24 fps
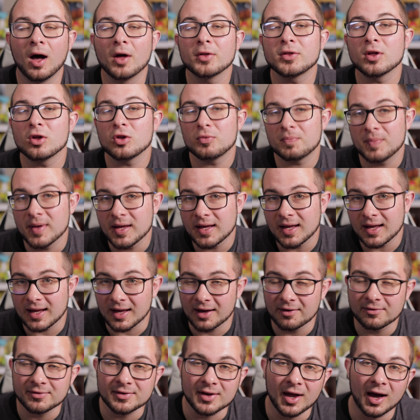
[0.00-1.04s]
Also, speaking
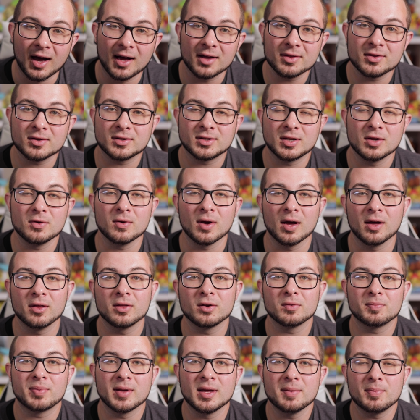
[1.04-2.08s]
of nods to
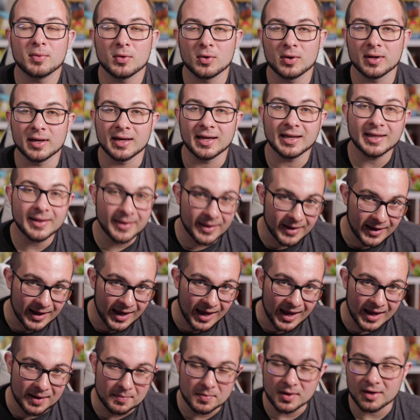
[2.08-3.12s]
other people in the
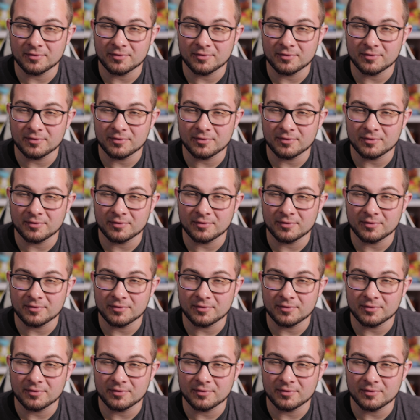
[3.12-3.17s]
game,